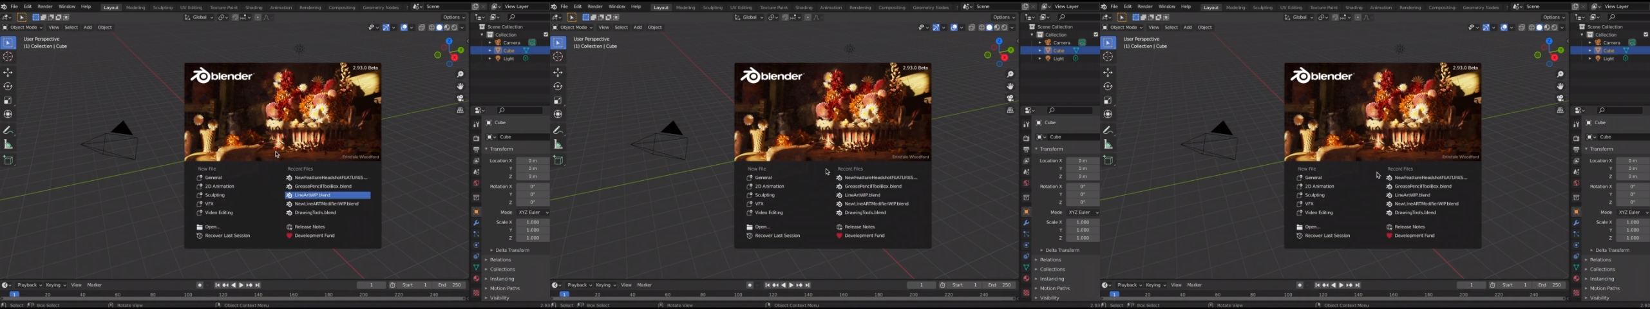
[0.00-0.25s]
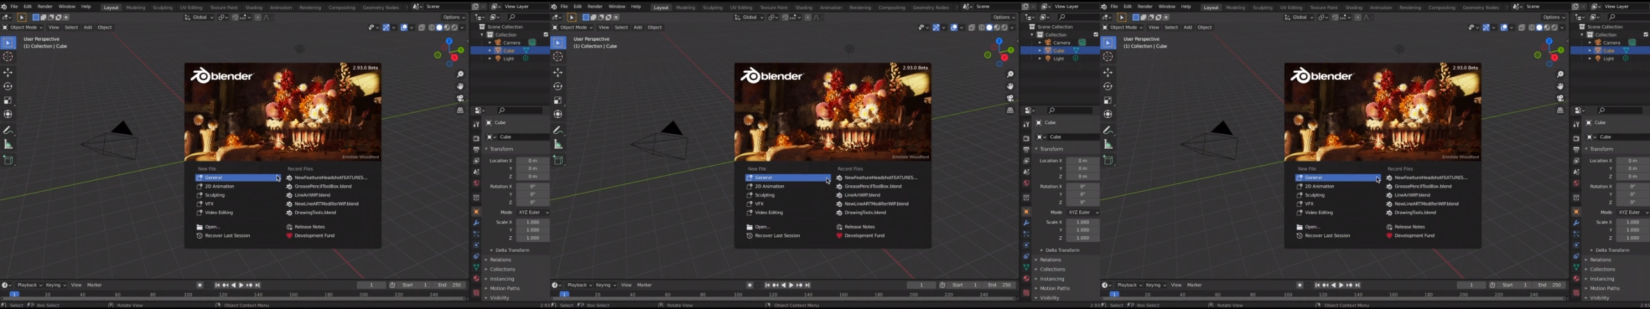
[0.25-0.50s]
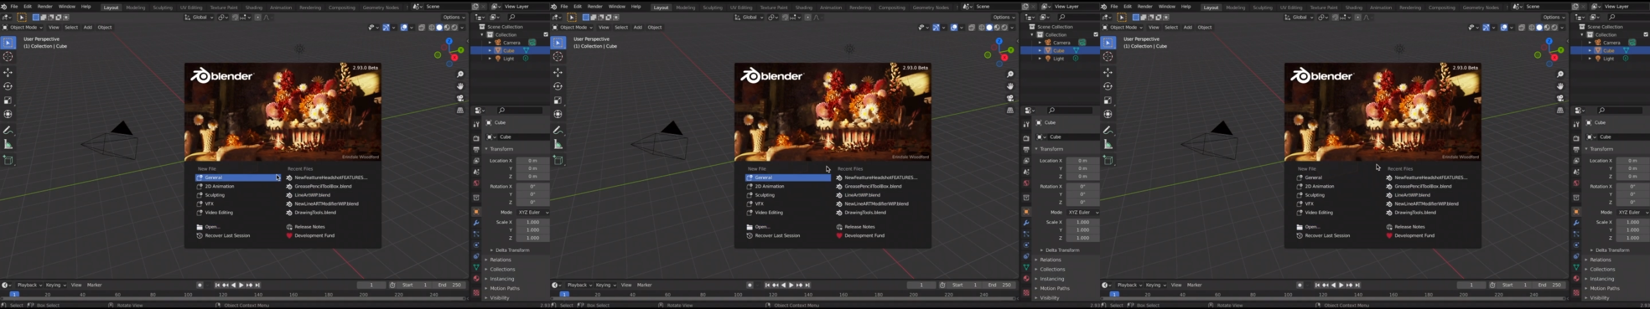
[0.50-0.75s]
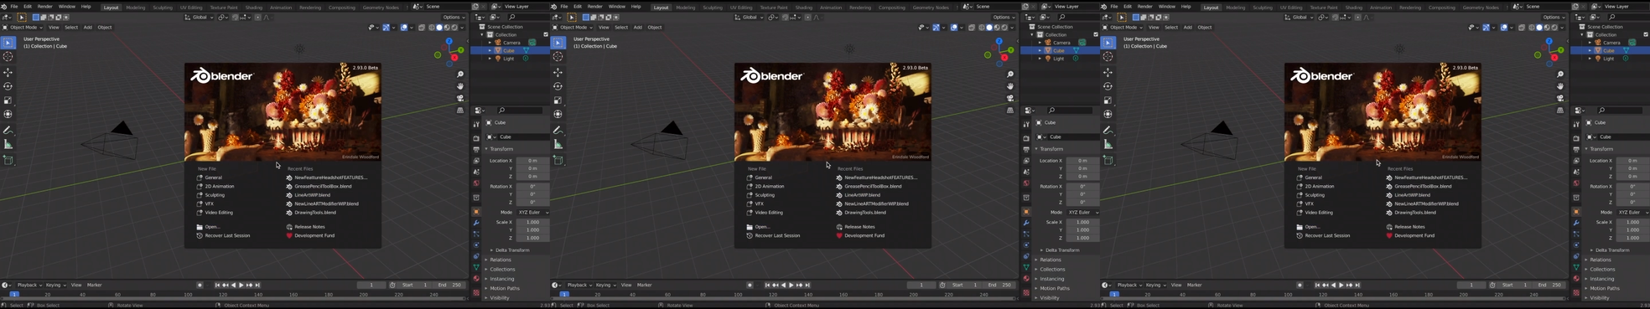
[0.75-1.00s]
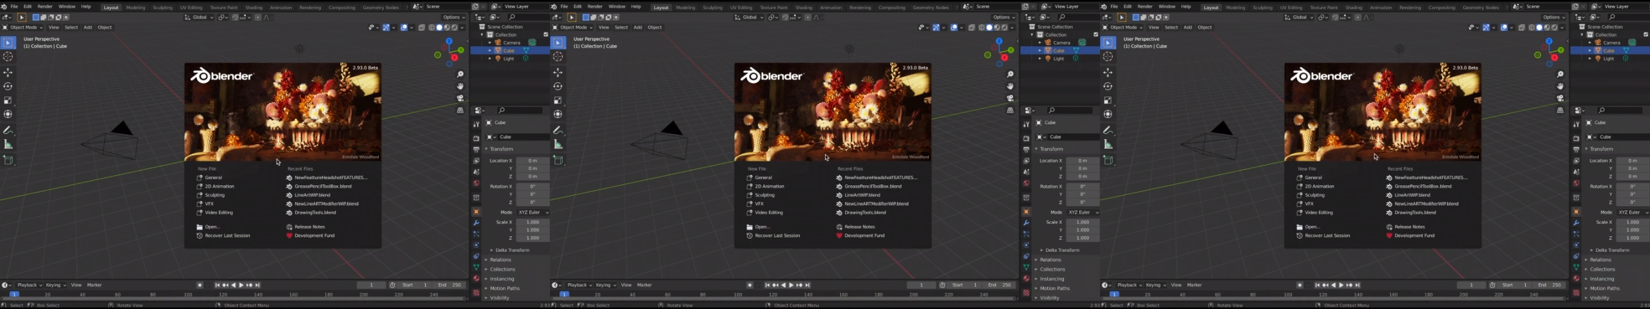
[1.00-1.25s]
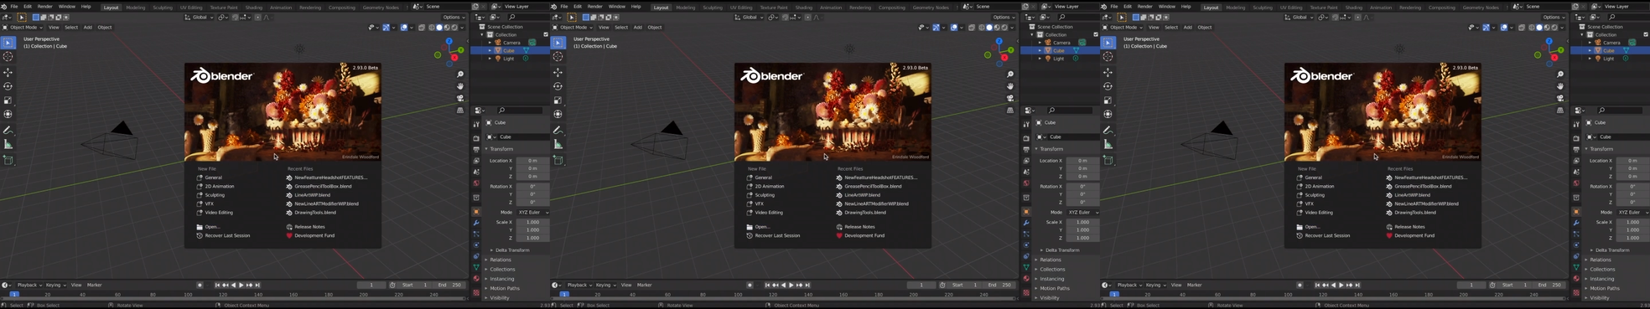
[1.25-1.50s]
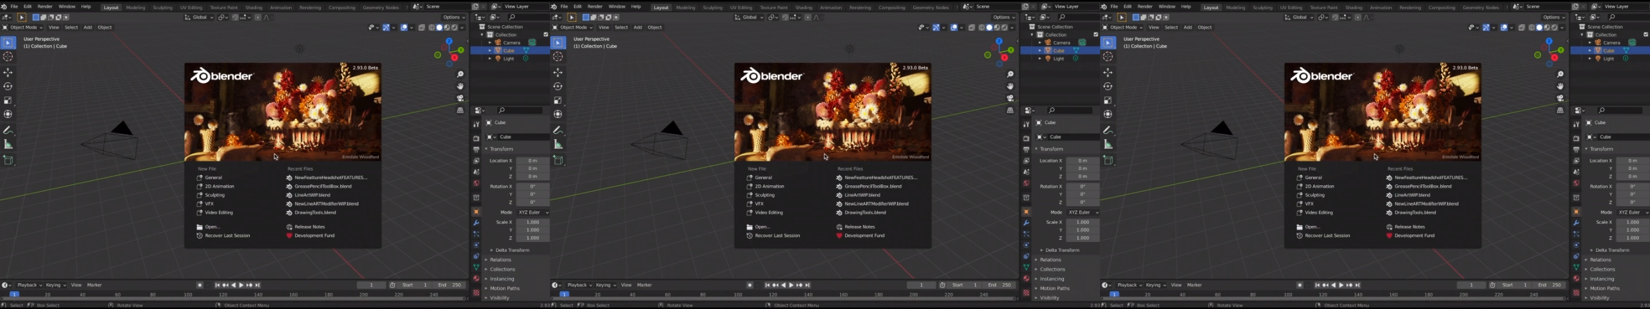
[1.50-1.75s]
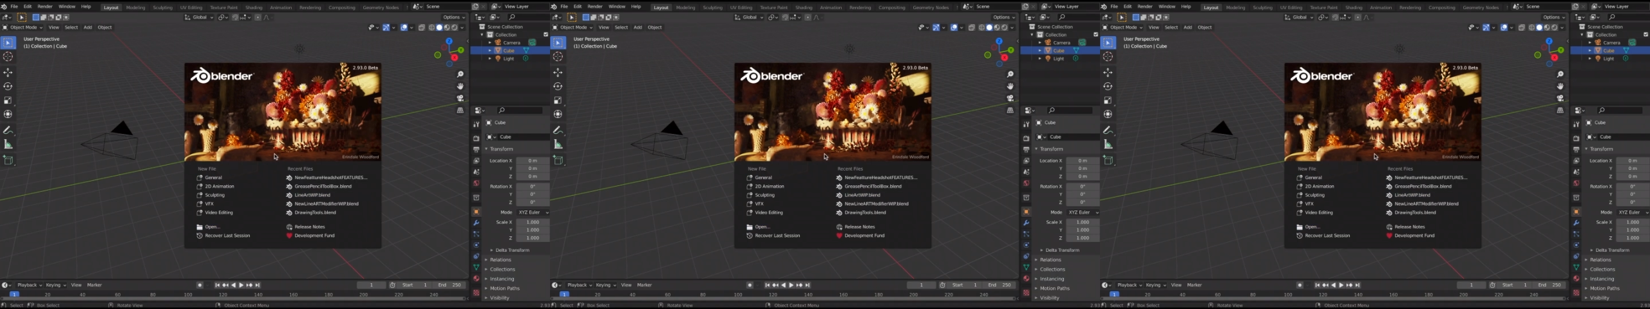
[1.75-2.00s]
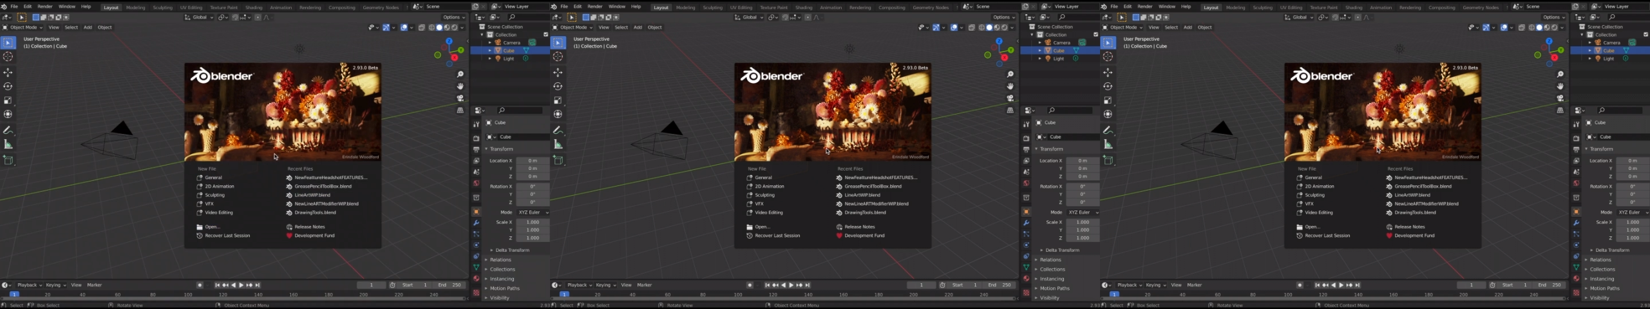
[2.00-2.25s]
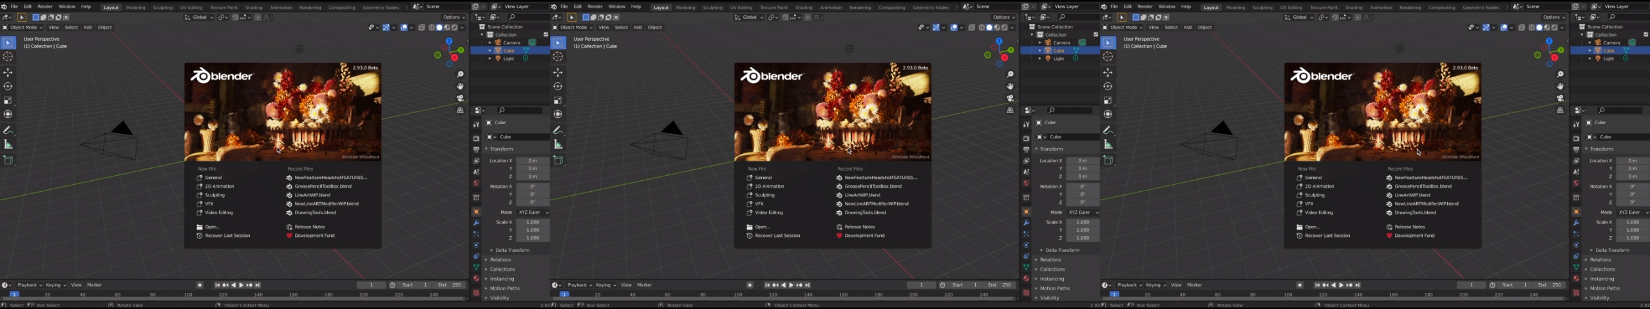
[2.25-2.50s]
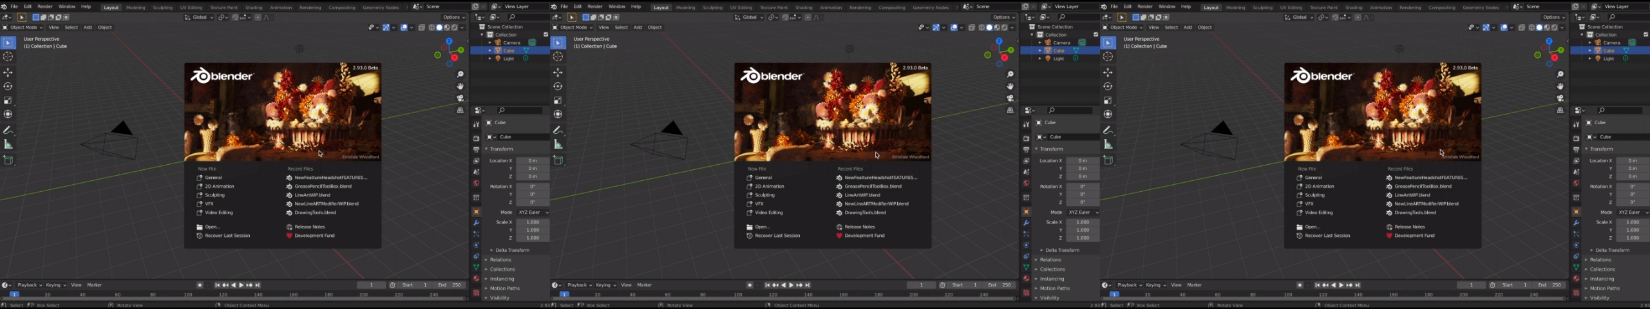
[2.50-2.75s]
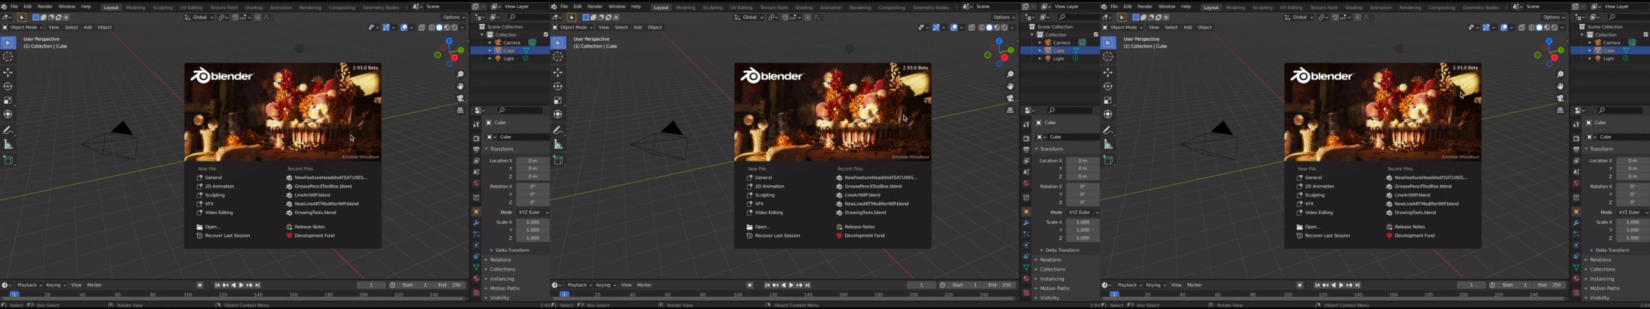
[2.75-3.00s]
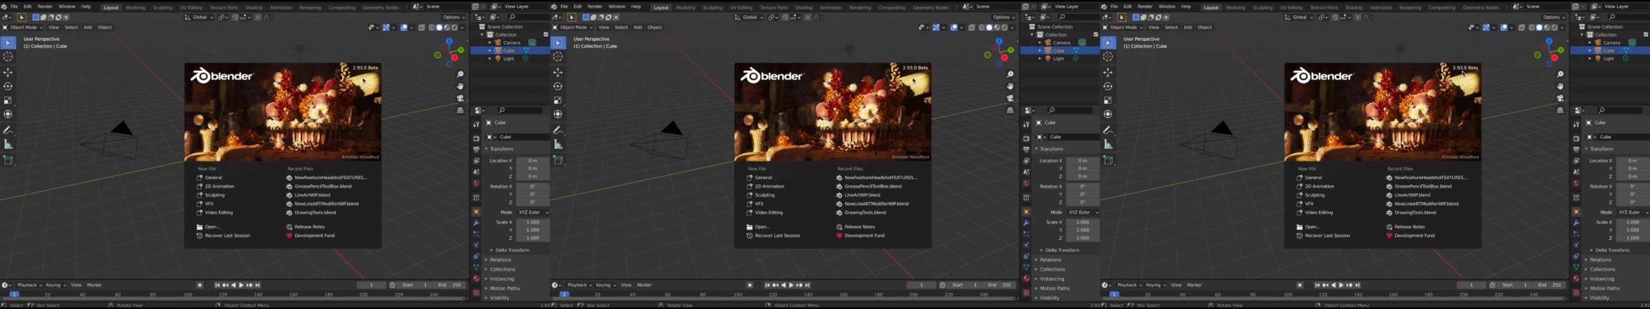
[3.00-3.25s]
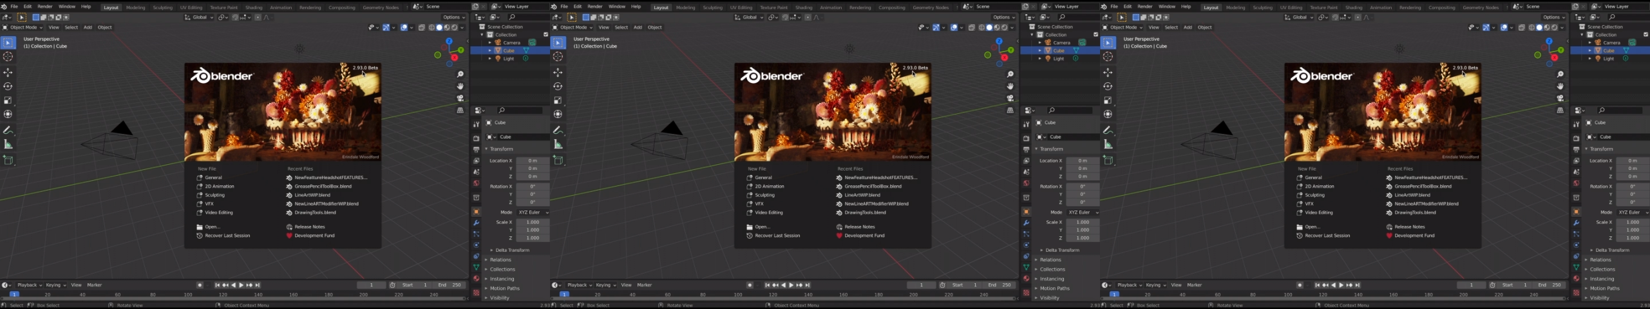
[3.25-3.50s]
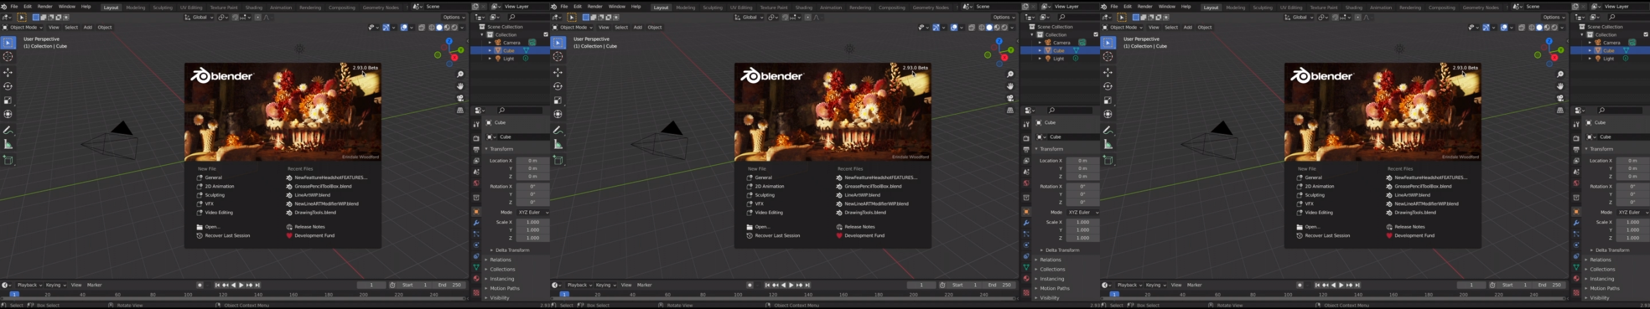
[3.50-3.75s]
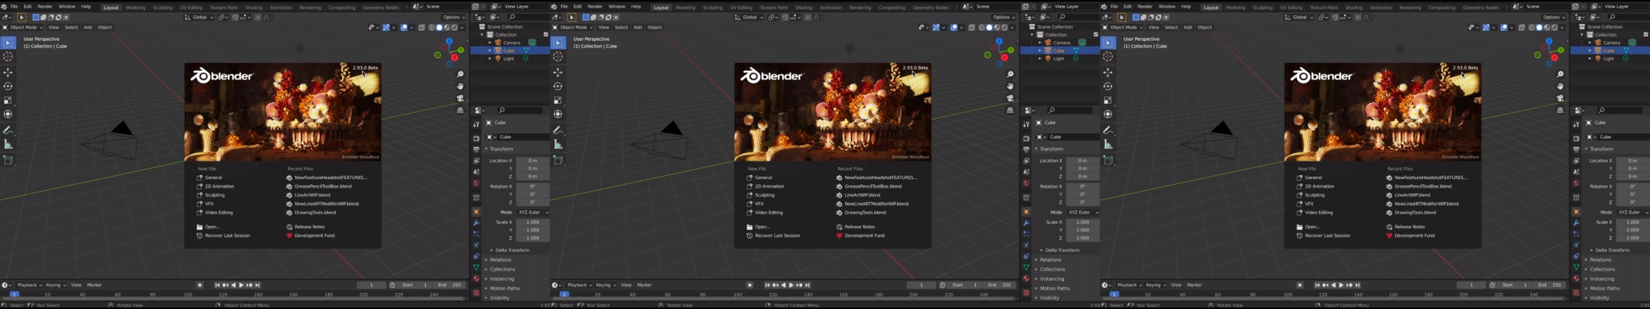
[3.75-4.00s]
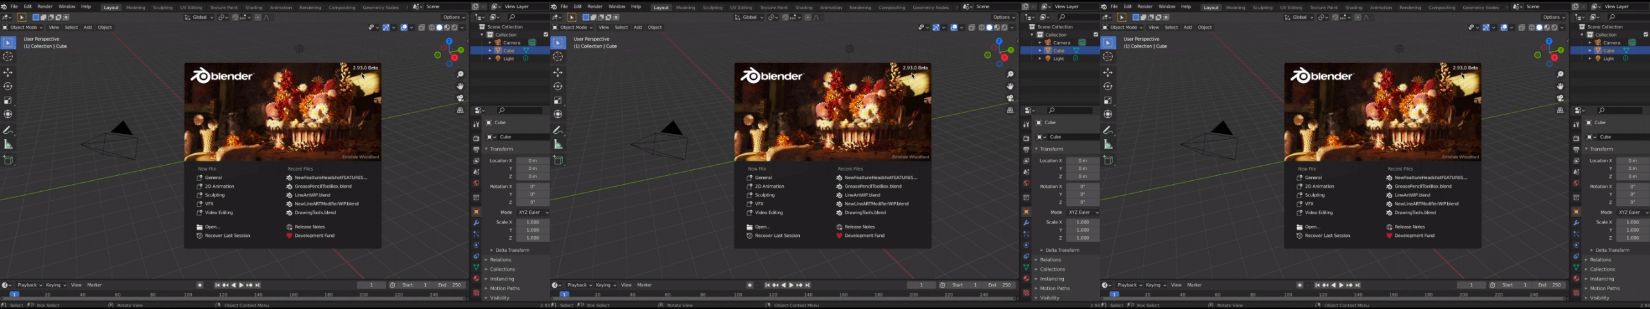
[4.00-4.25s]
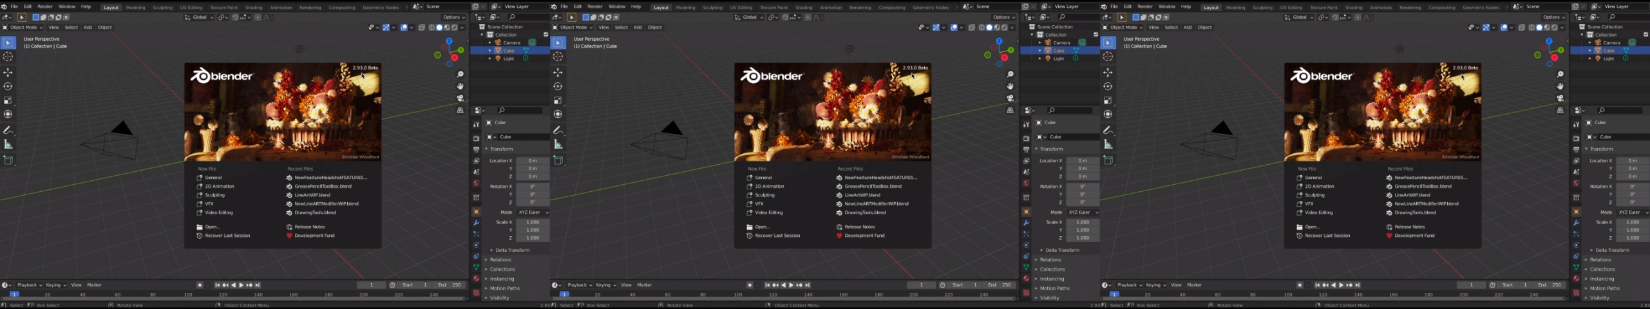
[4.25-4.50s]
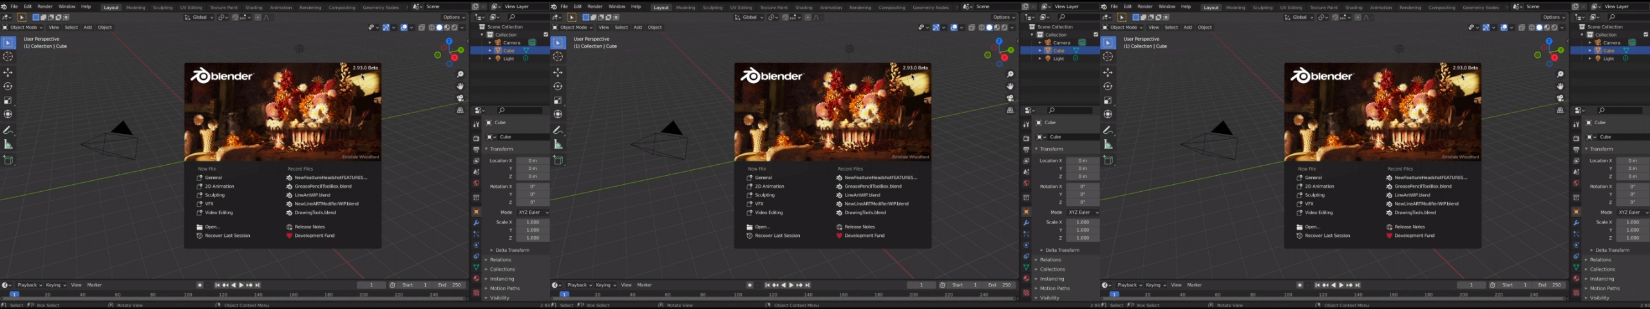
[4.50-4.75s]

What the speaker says: No face is visible, so there are no lips to read.